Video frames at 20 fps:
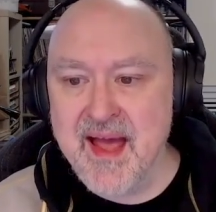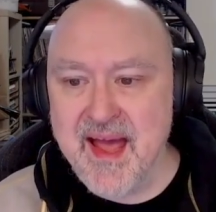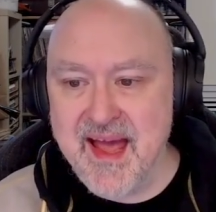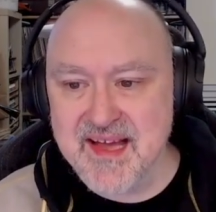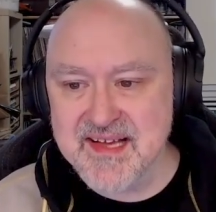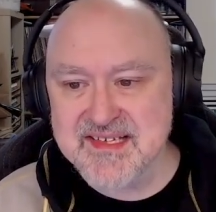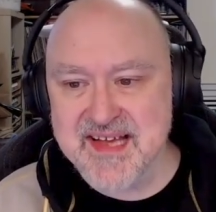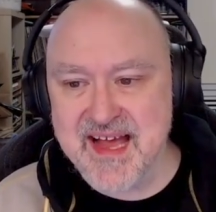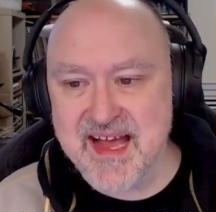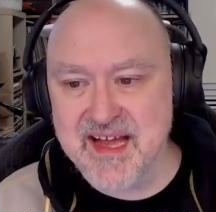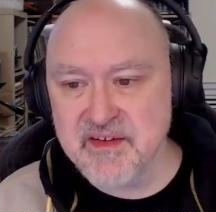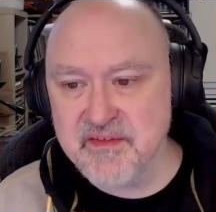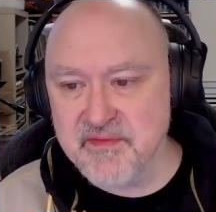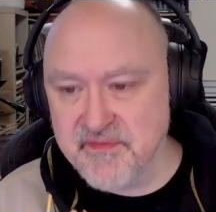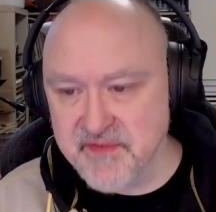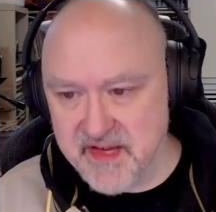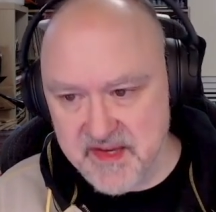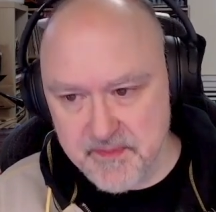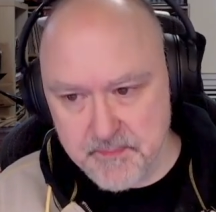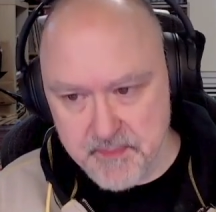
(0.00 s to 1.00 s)
X and
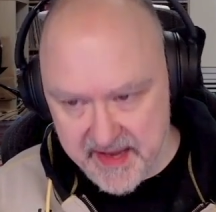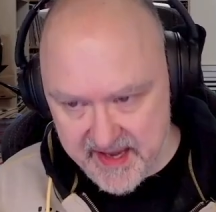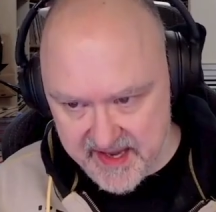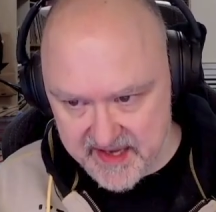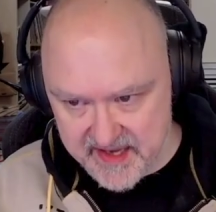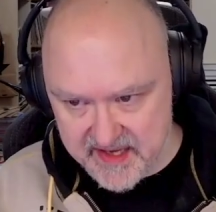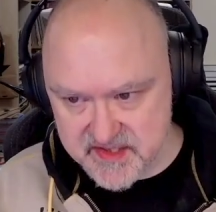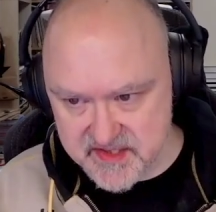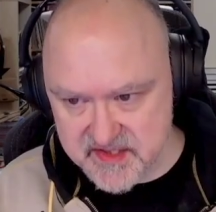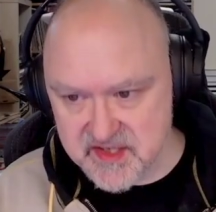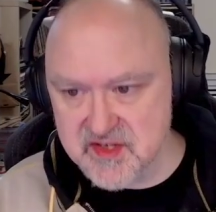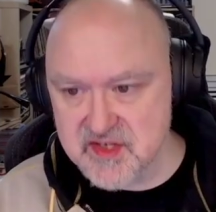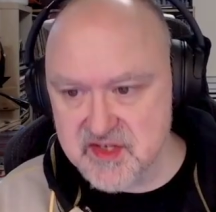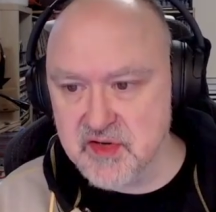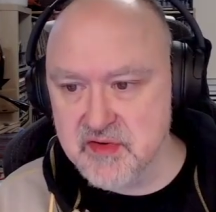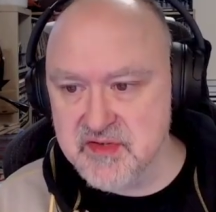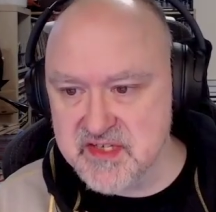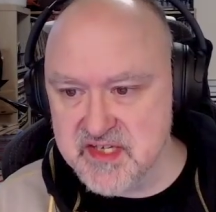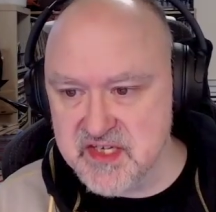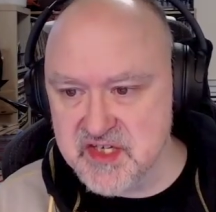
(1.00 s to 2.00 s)
V pairs.
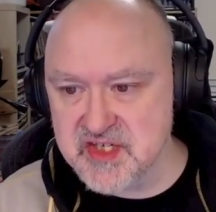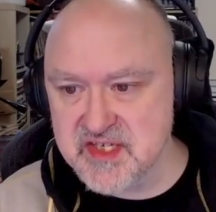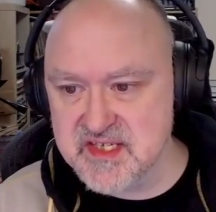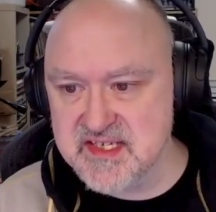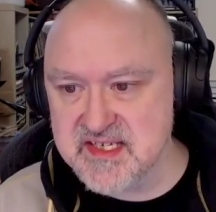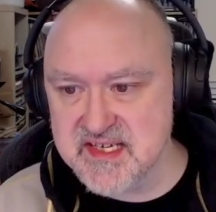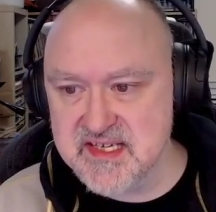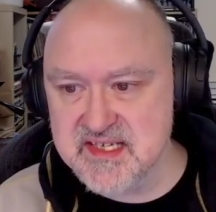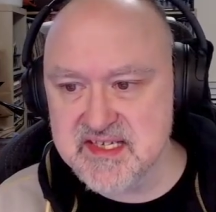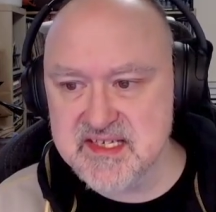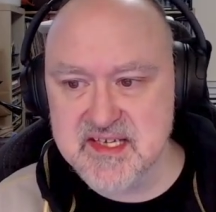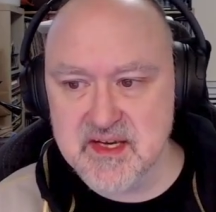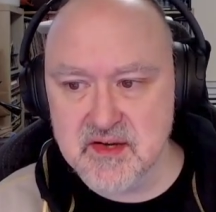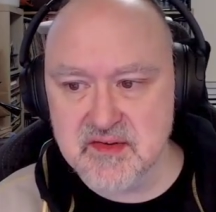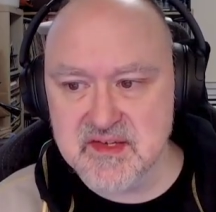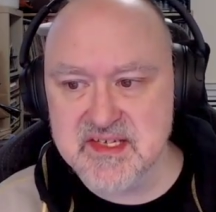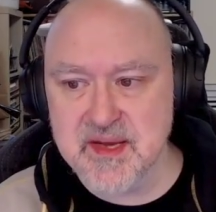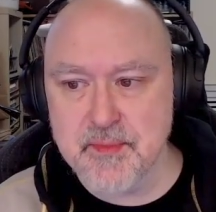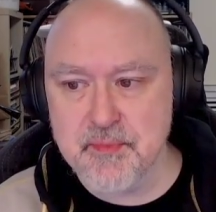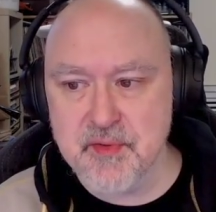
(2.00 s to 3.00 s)
So digits in
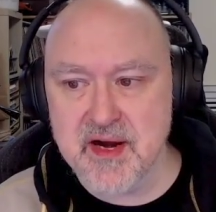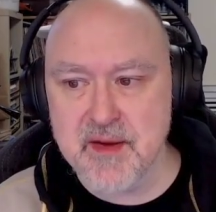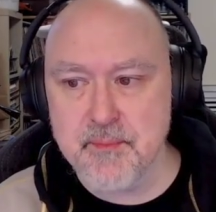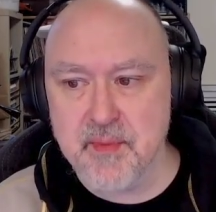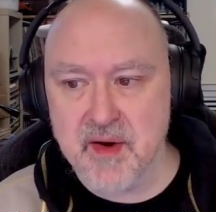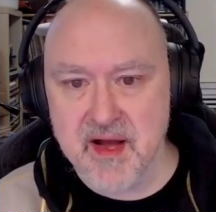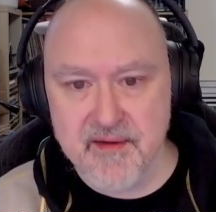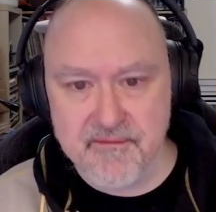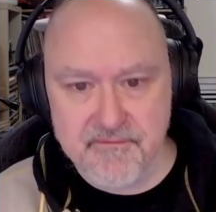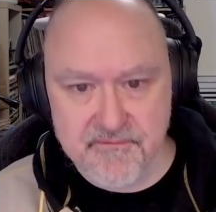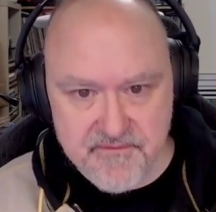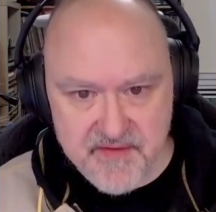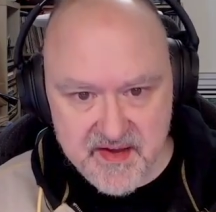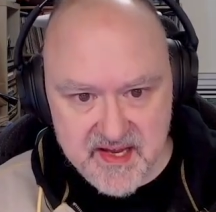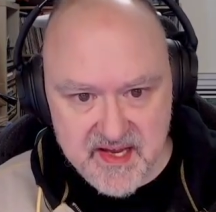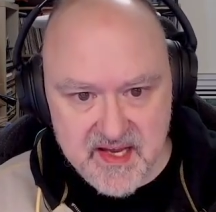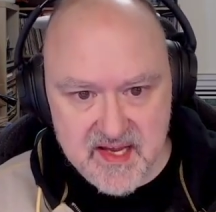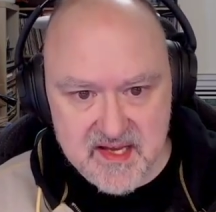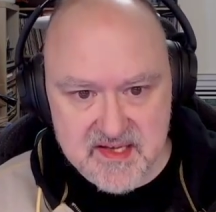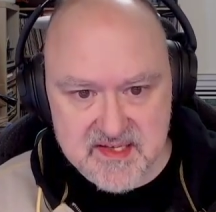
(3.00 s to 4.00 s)
cells separated by a
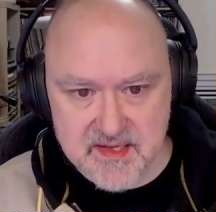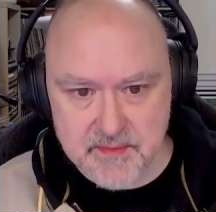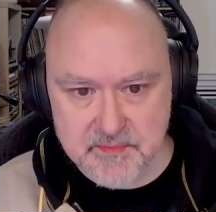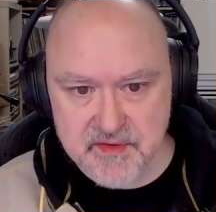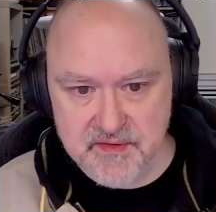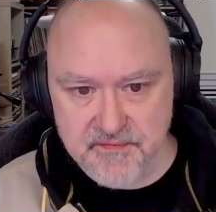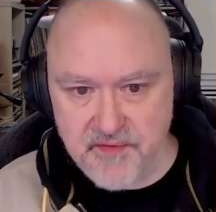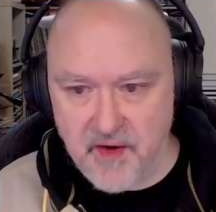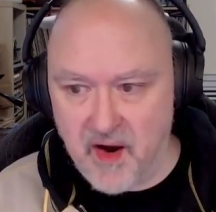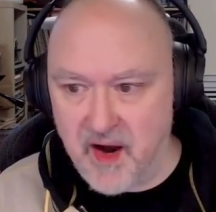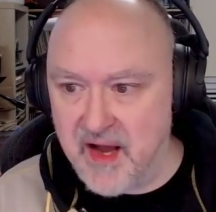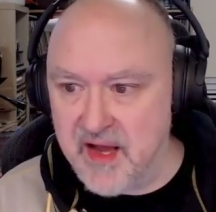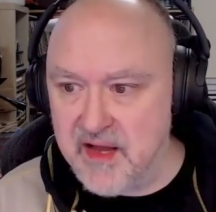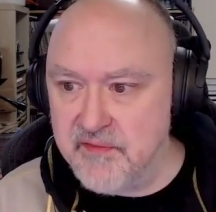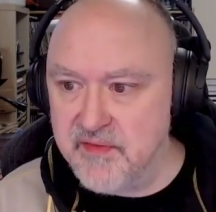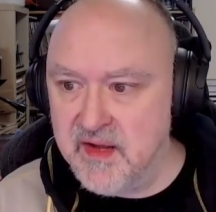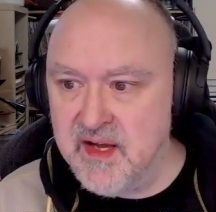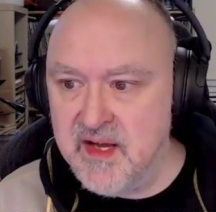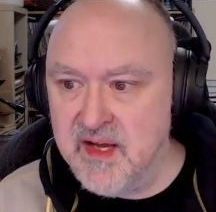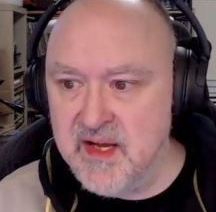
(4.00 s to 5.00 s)
V, some to
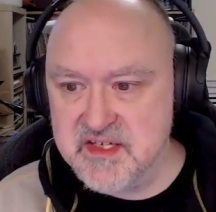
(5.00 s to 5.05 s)
five.